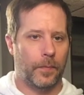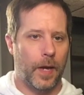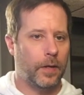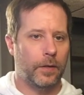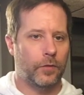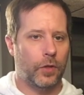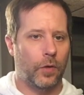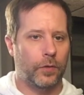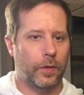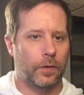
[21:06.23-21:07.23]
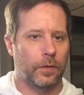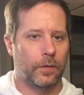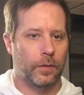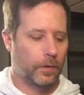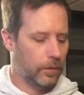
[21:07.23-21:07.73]
I could have chosen
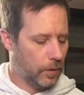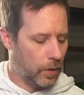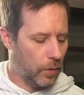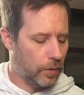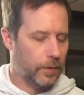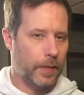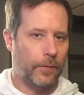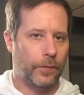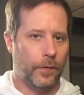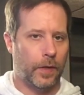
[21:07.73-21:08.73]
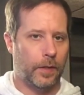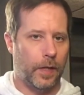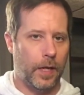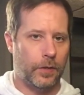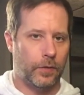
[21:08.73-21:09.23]
to go to the 7th fret of
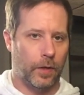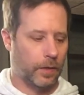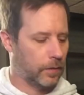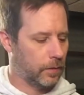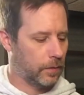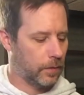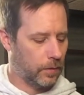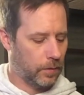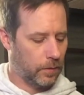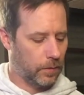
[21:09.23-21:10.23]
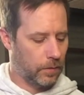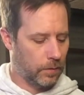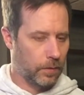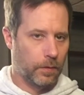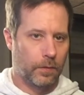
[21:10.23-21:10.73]
the A string
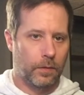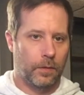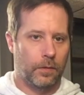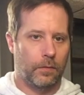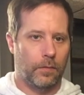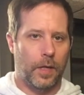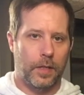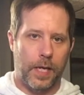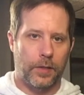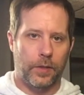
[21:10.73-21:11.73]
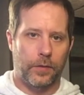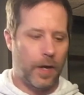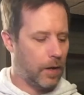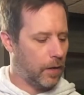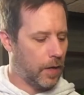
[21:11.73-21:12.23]
and catch it
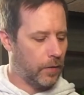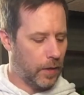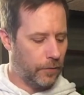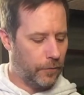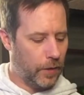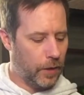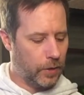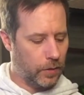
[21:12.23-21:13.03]
there and then finish